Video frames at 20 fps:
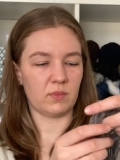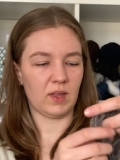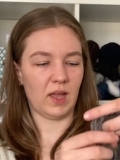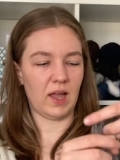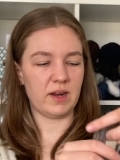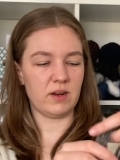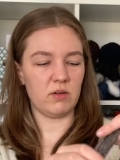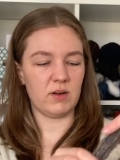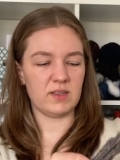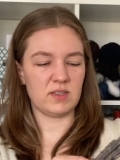I
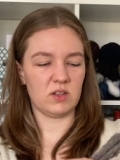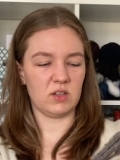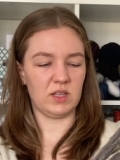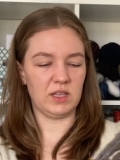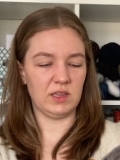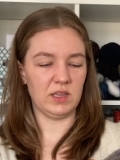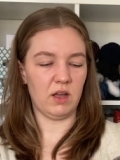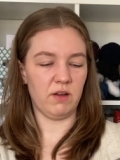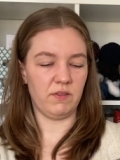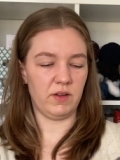don't necessarily
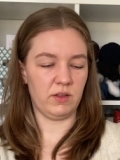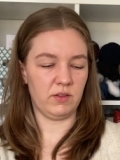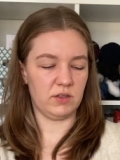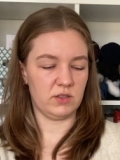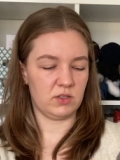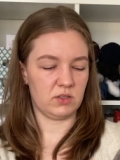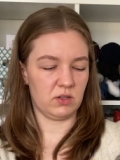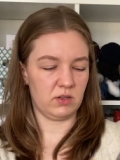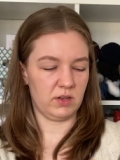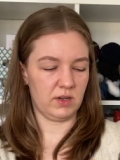love how
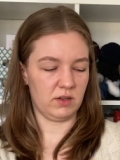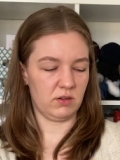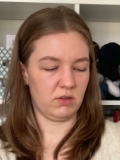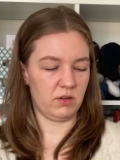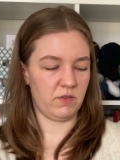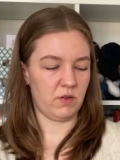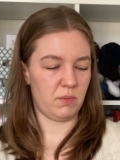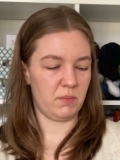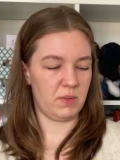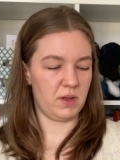this turned out,
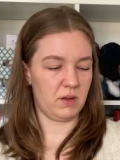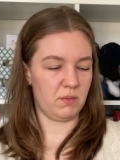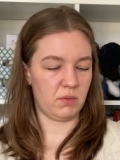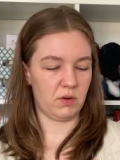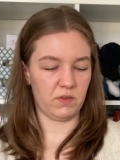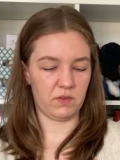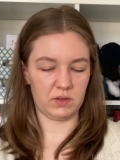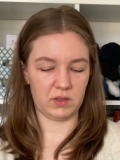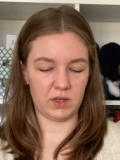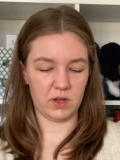if I'm being
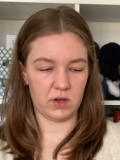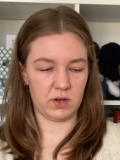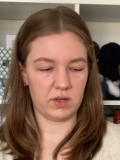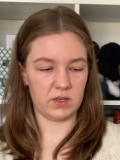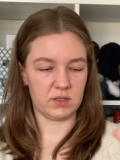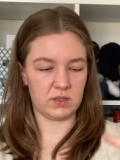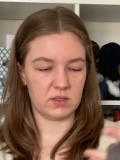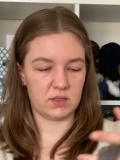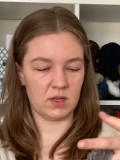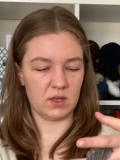perfectly
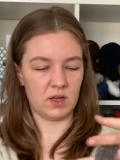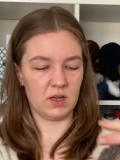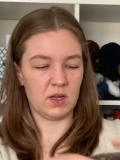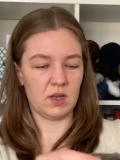honest.